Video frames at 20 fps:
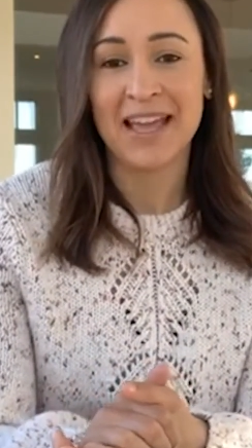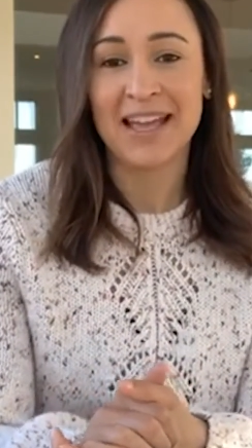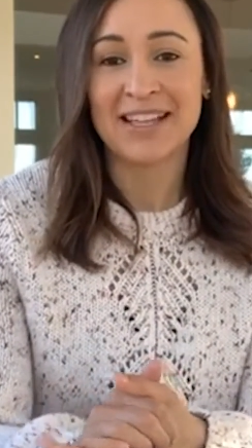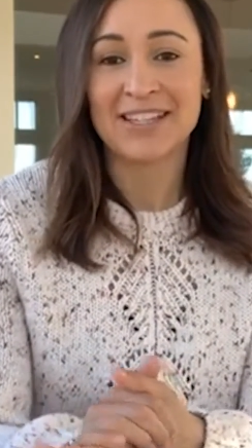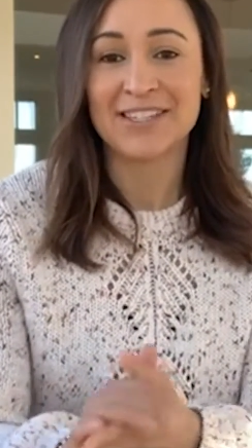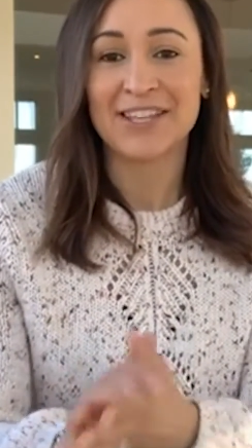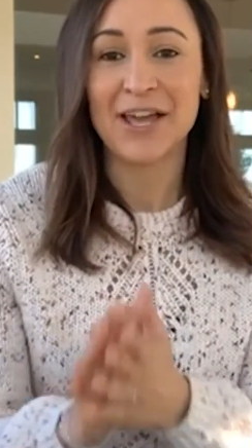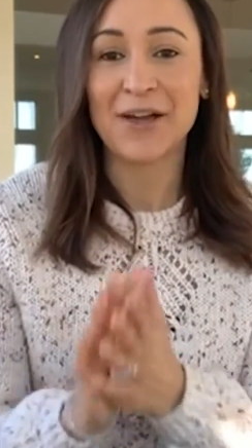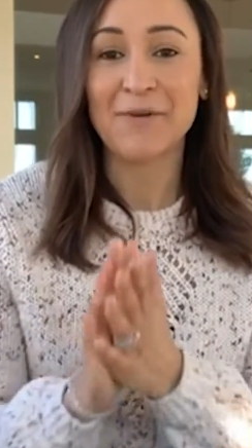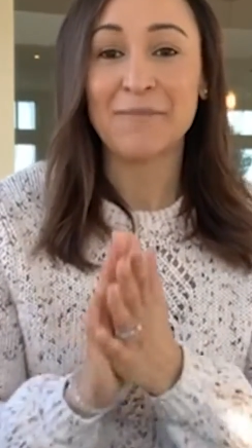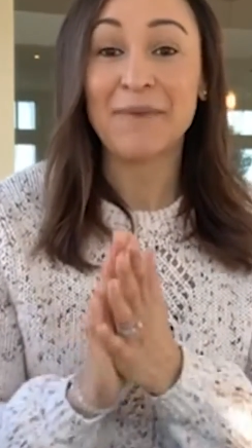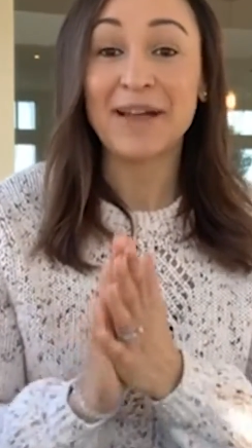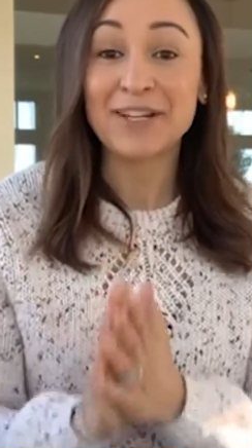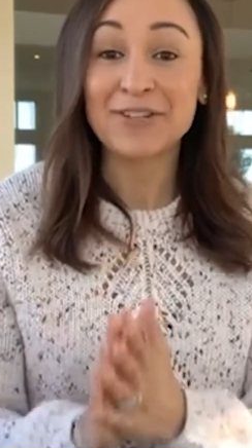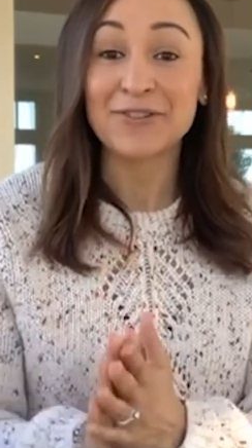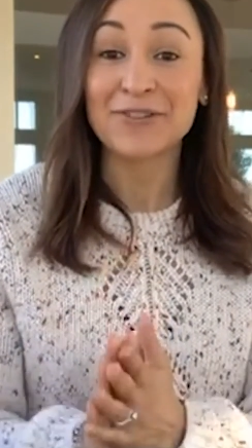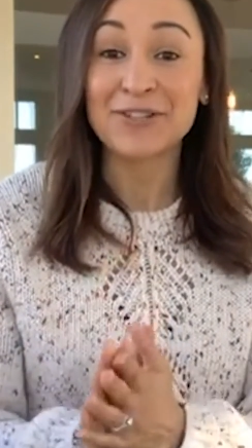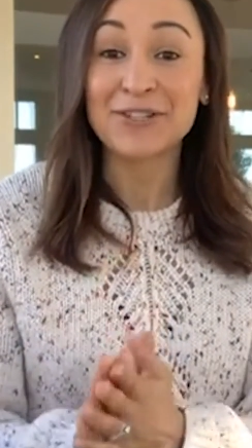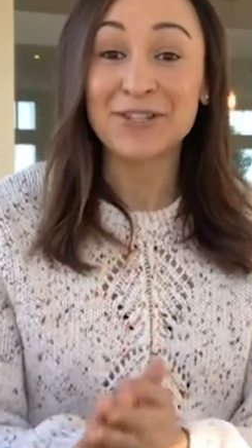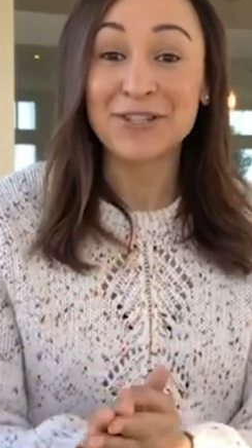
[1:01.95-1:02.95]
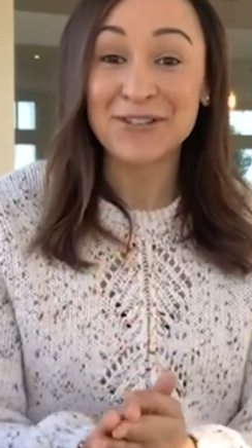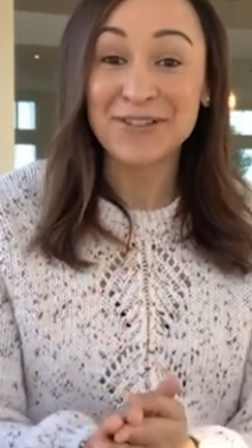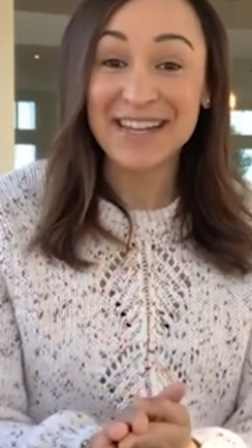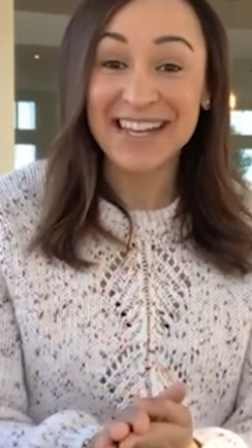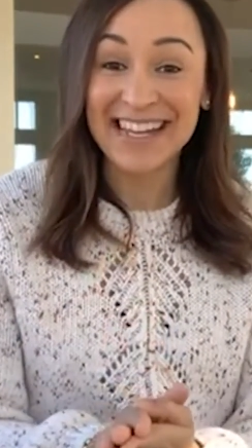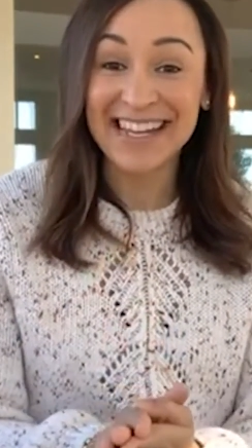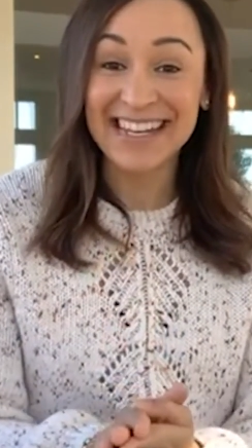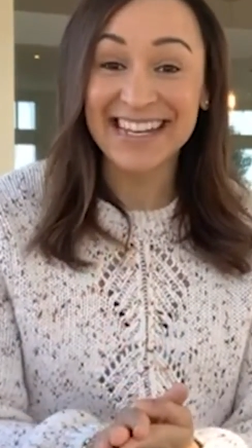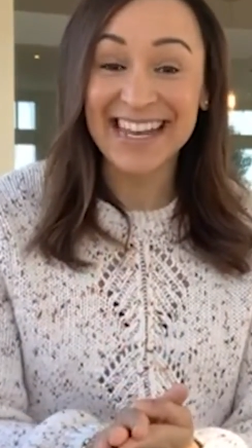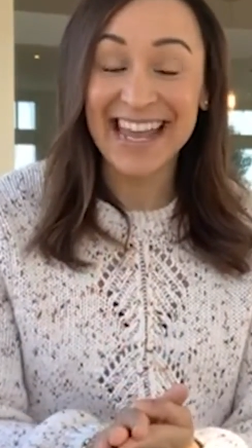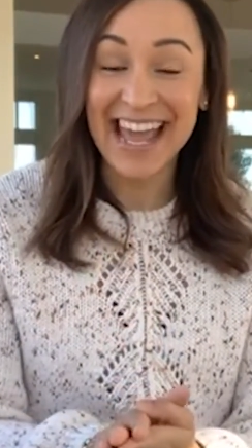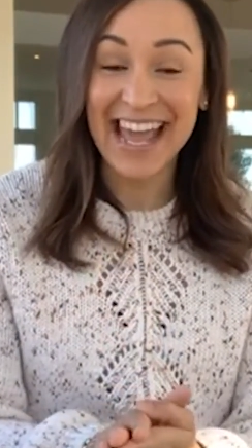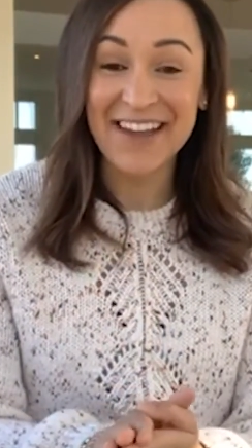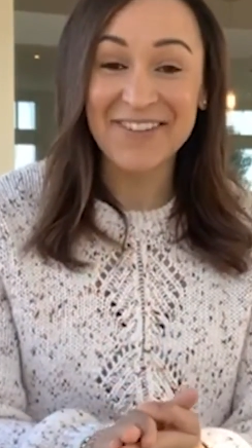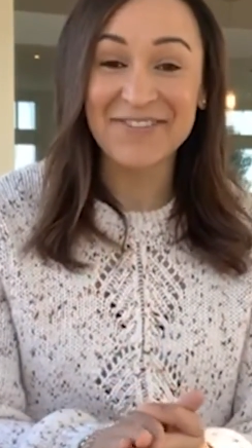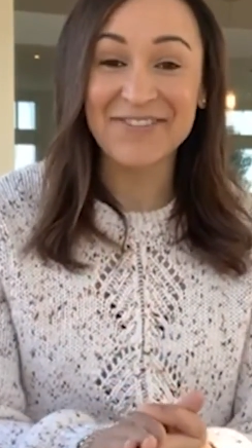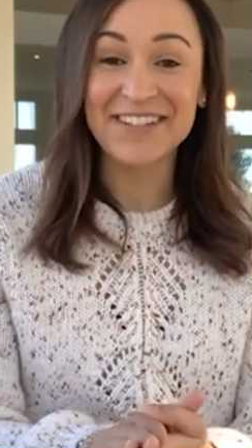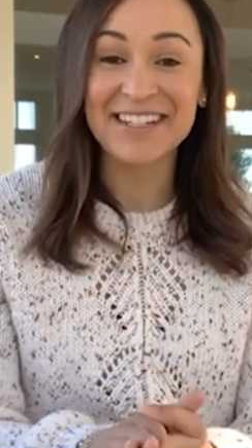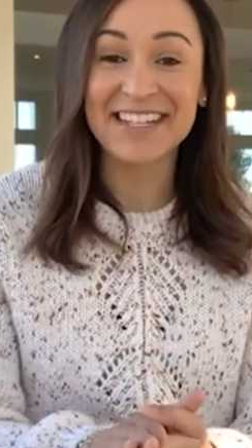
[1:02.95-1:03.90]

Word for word: So make sure you tune in every